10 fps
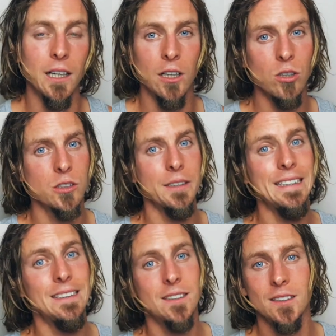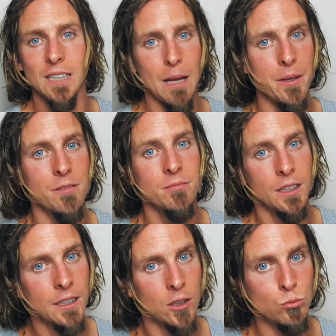I also eat salmon
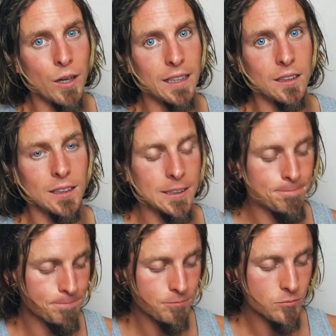regularly.